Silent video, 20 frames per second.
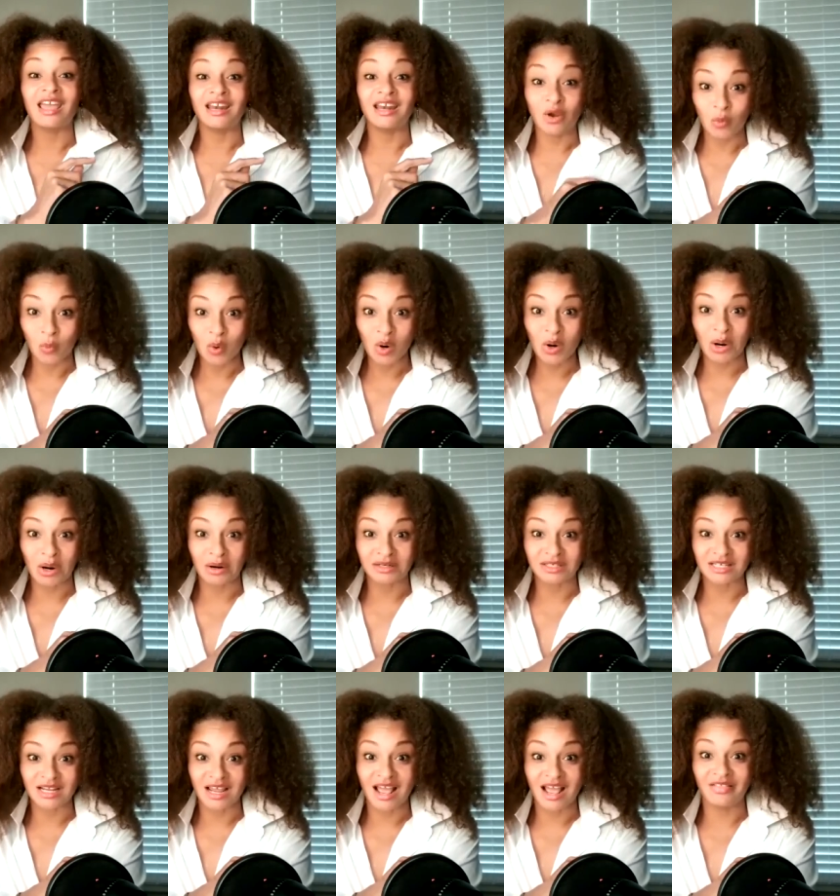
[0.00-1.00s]
and it
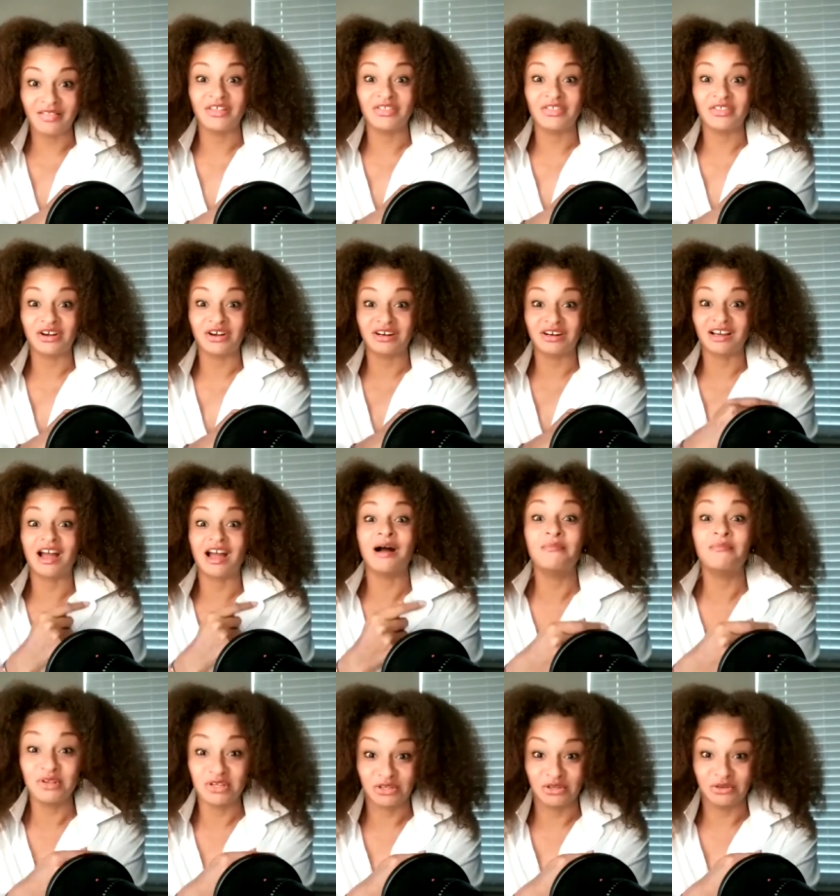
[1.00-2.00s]
worked and then they're going to
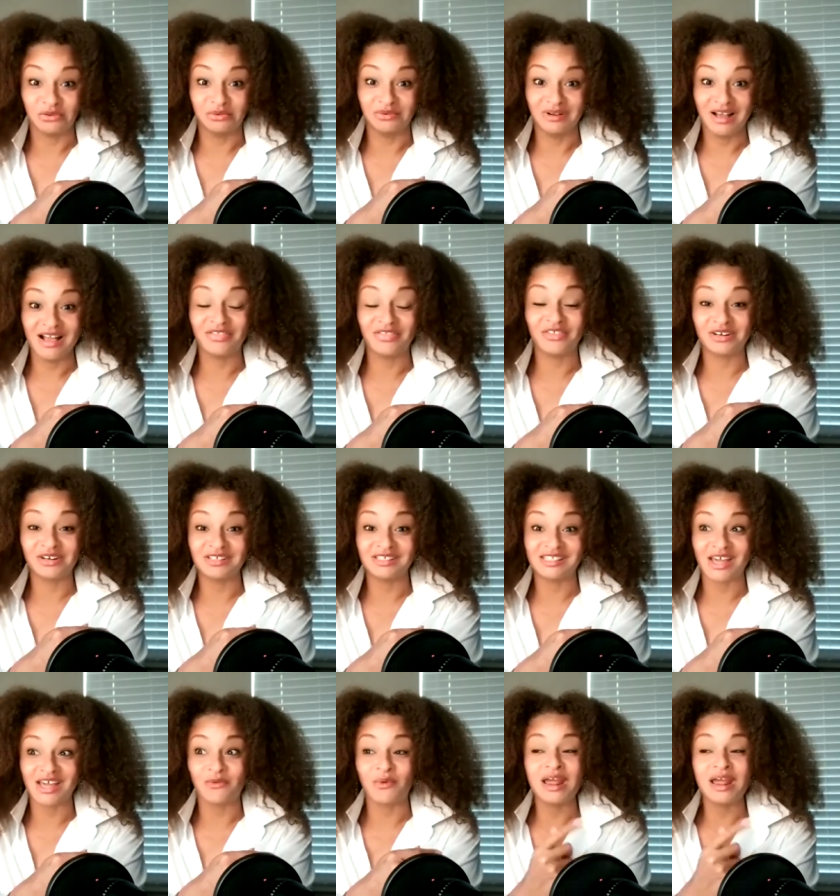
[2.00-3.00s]
come to you and they're going
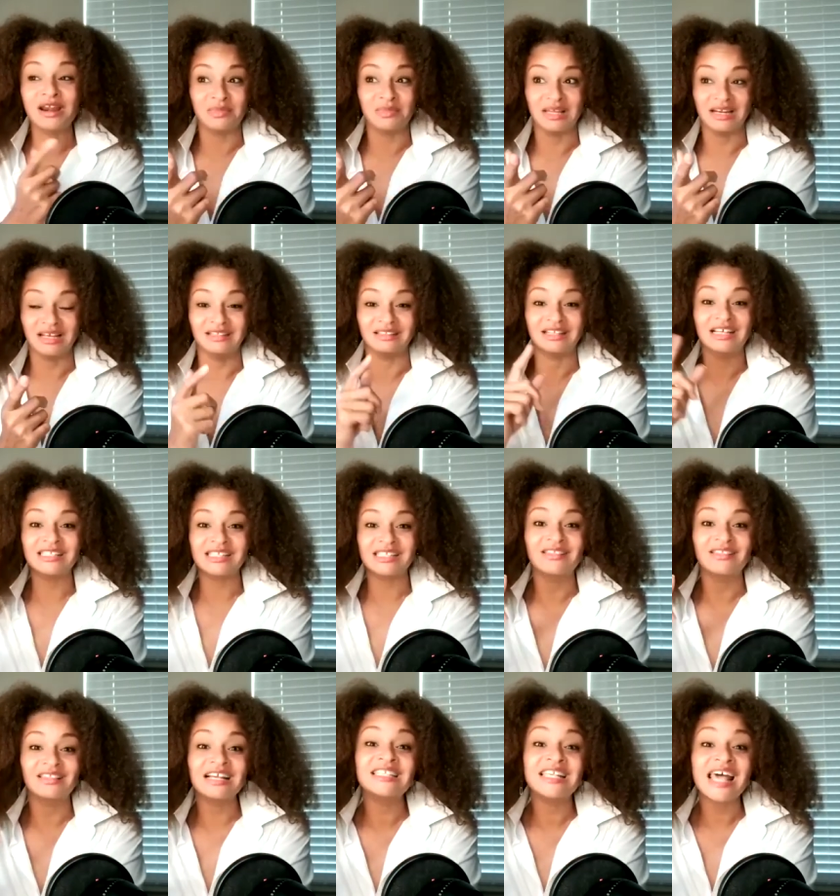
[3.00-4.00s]
to say wait a minute let's
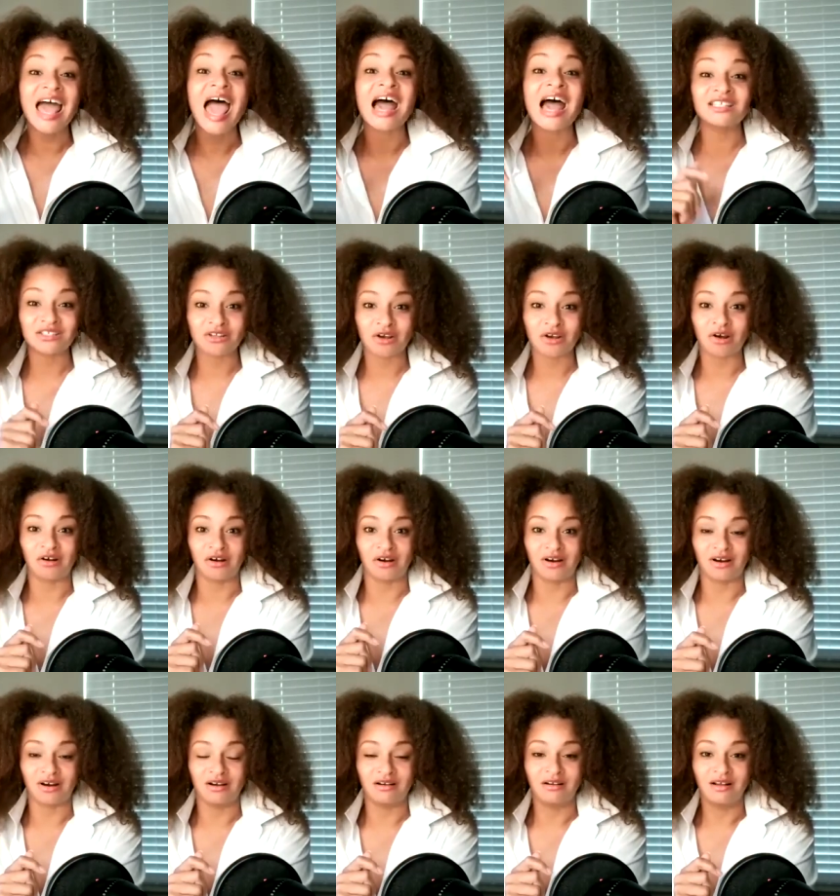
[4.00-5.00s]
let's ask
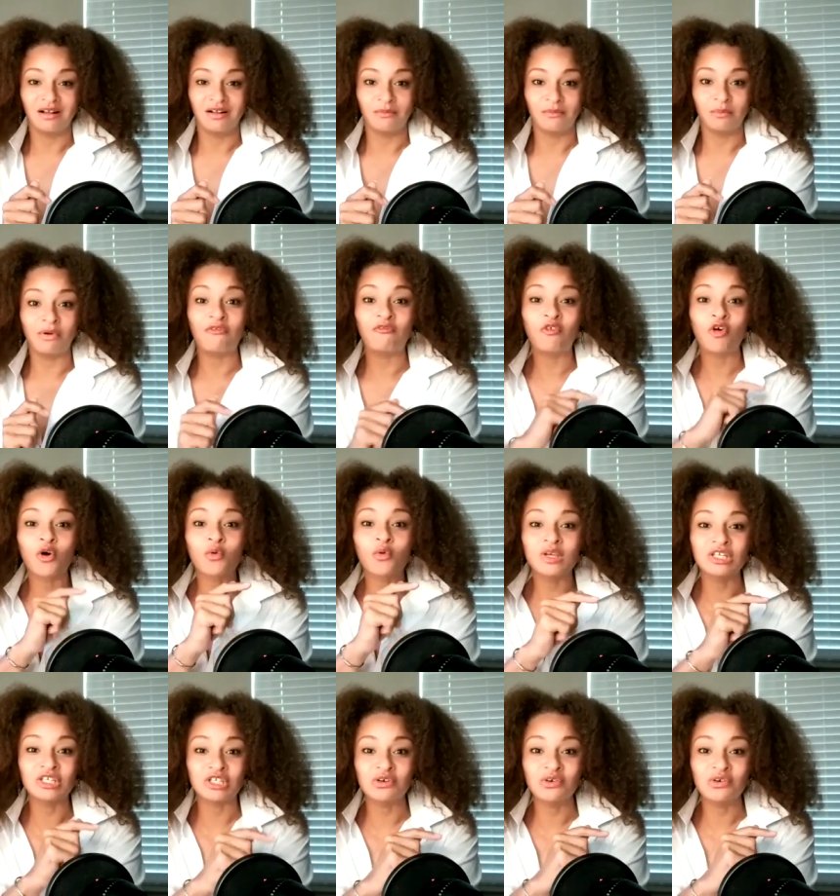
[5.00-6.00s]
her before
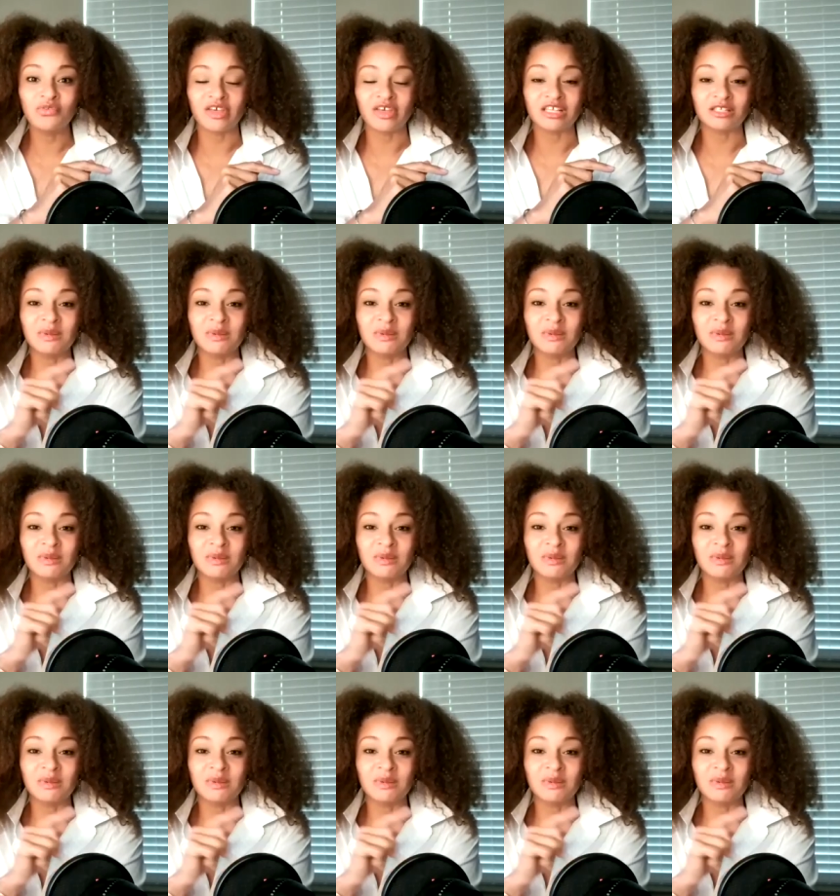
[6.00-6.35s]
we do